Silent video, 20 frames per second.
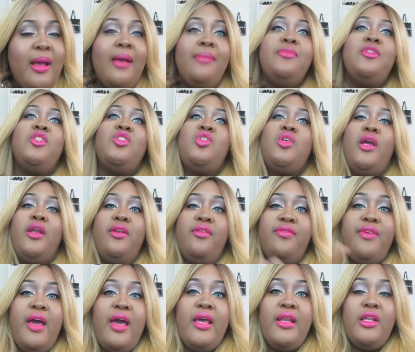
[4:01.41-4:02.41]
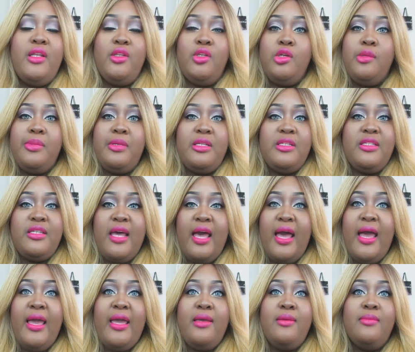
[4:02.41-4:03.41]
I'm just trying to find a little bit of
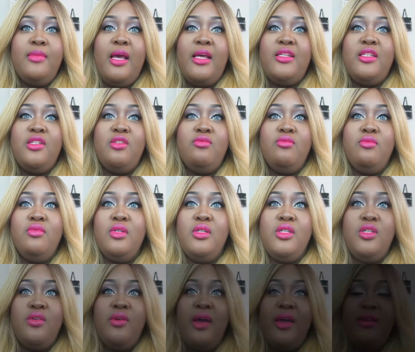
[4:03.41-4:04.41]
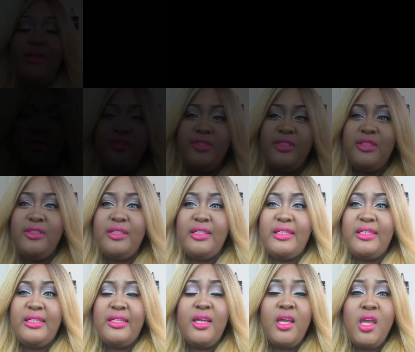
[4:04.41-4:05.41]
time. I just really don't have the time. I don't feel
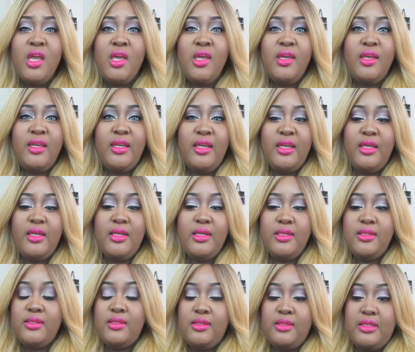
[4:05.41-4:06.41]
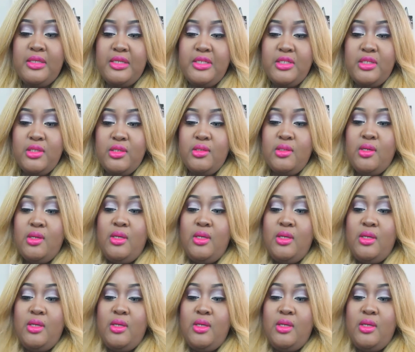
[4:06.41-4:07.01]
any heating sensation.